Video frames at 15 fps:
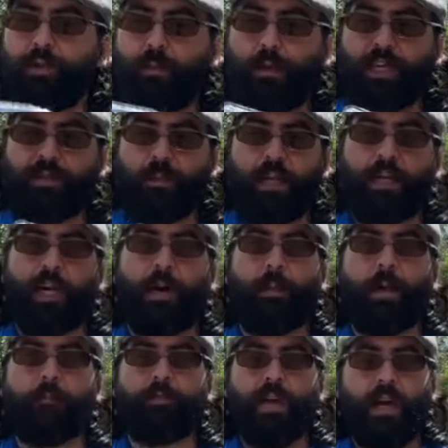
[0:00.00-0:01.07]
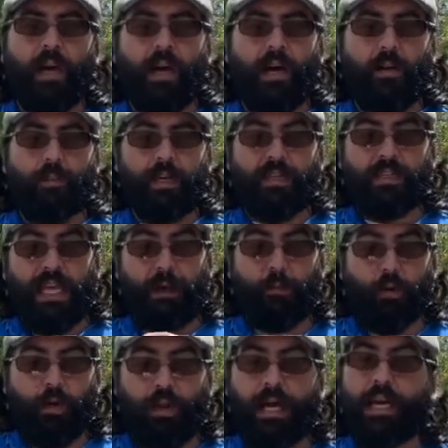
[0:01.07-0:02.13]
blueberries might come in because they
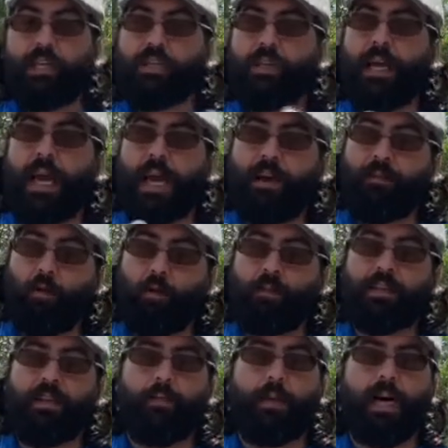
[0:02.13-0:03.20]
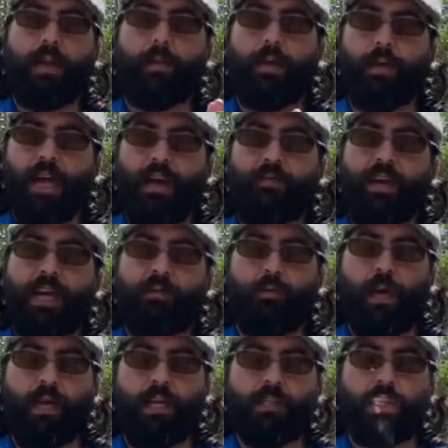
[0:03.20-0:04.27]
will actually have holes on the bottom. They'll have that
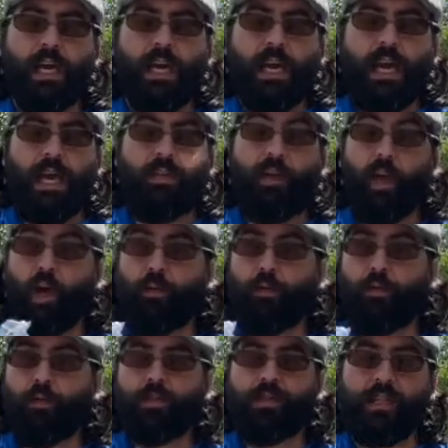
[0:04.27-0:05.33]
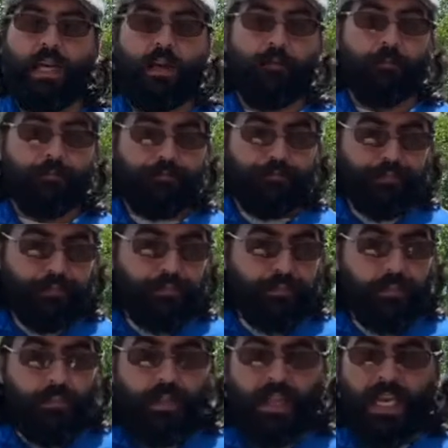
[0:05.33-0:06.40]
drainage and they are food safe,
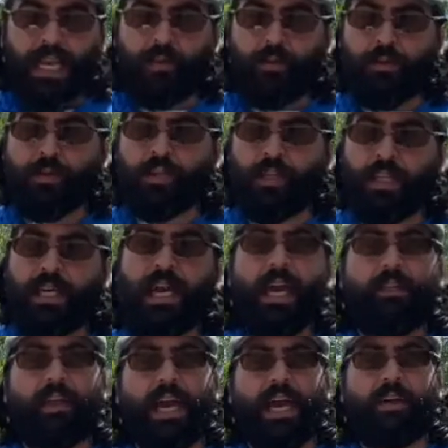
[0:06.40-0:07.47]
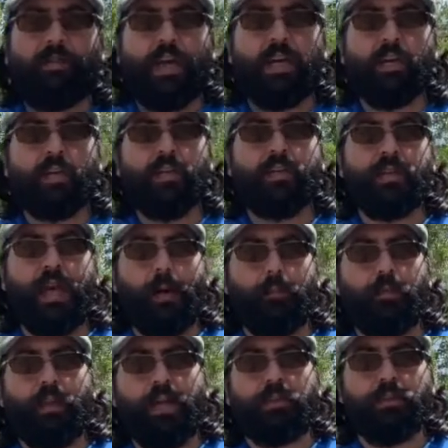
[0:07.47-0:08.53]
and usually they have that good
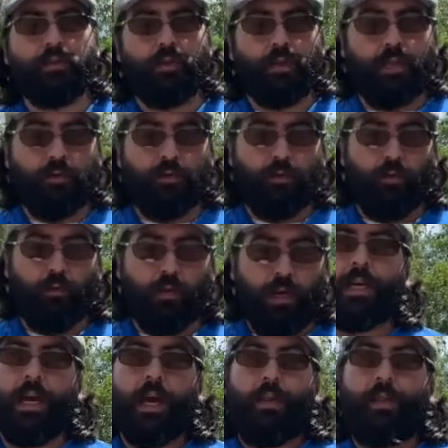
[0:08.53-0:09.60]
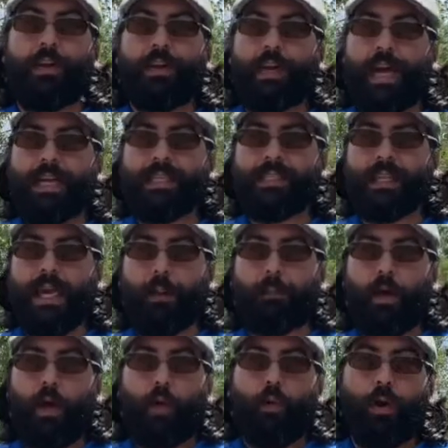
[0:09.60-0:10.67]
depth that you're looking for. The next step
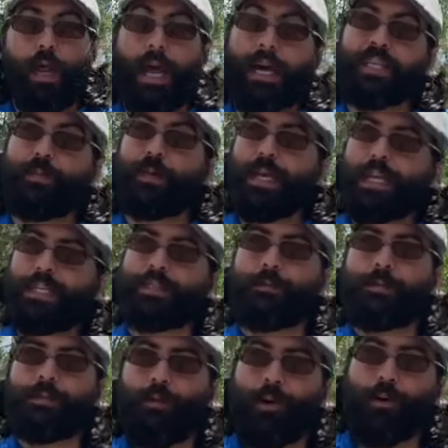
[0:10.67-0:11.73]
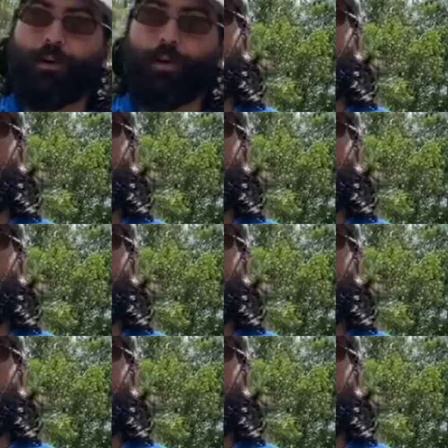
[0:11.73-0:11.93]
would actually be getting some soil.